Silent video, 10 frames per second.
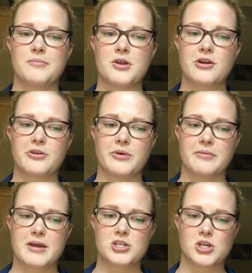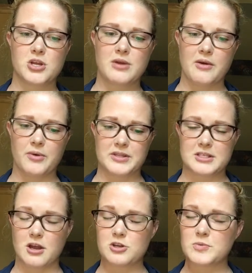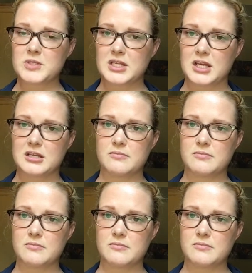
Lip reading: You're going to want to make sure you get one that's 100%